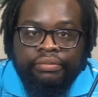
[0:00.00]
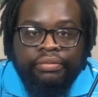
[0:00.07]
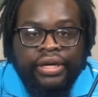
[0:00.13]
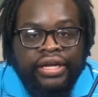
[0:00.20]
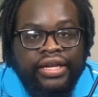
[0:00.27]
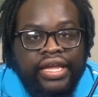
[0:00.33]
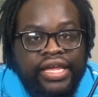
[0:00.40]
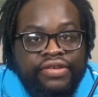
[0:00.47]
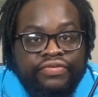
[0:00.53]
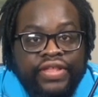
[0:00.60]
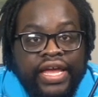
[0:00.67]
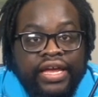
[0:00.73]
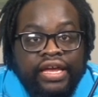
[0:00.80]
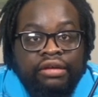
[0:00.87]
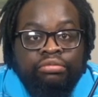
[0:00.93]
But if
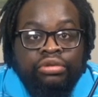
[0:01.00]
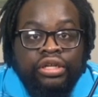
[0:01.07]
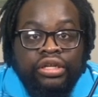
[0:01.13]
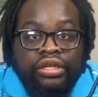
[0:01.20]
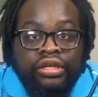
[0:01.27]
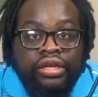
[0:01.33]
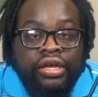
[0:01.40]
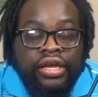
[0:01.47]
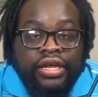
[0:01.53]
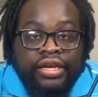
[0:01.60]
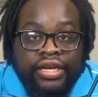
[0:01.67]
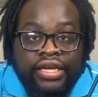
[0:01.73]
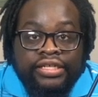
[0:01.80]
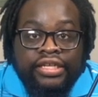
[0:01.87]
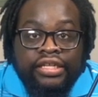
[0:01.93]
that company
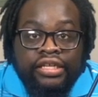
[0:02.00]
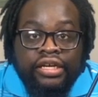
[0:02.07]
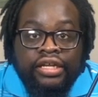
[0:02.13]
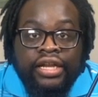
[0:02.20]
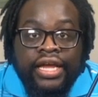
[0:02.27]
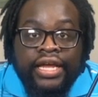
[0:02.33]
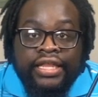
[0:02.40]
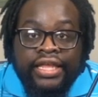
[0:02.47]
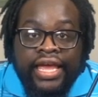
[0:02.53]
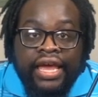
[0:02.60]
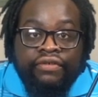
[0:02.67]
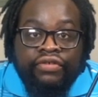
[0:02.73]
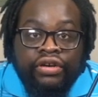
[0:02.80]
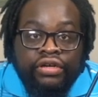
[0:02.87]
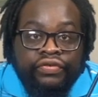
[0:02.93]
doesn't look like they
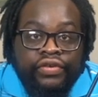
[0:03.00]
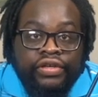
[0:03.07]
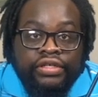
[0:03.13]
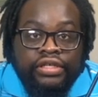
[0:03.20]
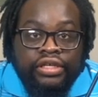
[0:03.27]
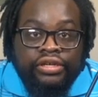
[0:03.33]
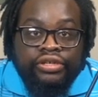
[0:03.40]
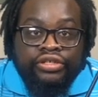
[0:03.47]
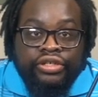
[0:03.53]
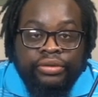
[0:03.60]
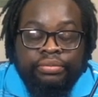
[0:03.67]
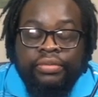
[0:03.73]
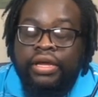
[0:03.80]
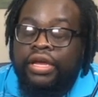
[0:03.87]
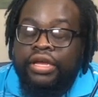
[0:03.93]
have a diverse
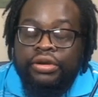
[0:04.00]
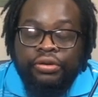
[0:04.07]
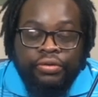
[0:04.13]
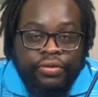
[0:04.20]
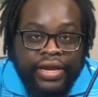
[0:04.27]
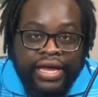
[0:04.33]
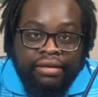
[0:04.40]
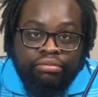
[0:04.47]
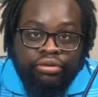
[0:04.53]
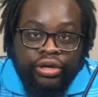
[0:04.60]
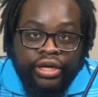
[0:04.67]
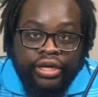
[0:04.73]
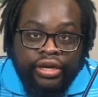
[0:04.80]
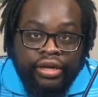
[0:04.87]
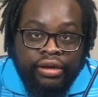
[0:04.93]
leadership, do not
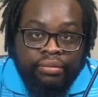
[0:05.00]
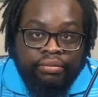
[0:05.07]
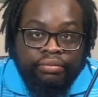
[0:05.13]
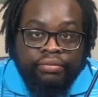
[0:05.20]
bring it up.